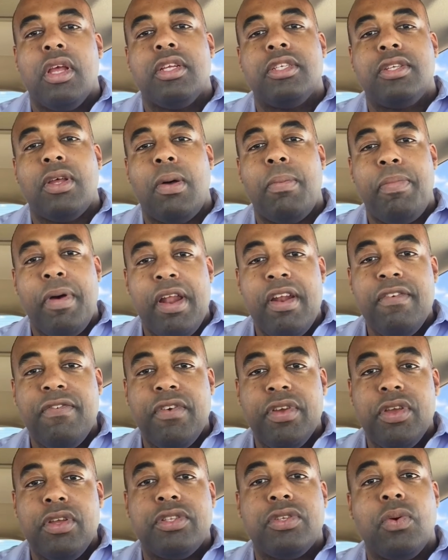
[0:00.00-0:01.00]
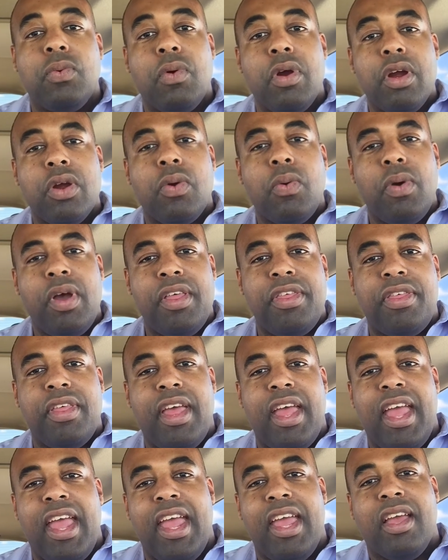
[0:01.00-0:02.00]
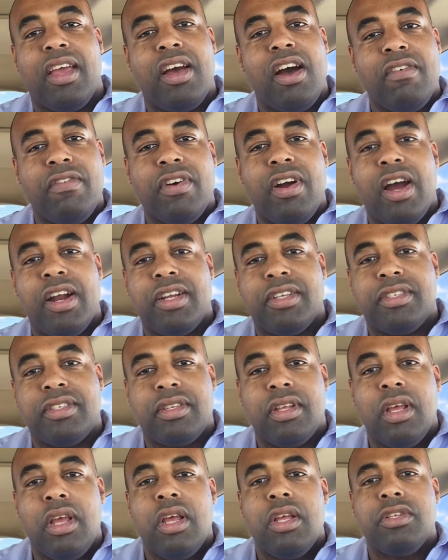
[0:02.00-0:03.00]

So better for you to work with a cover artist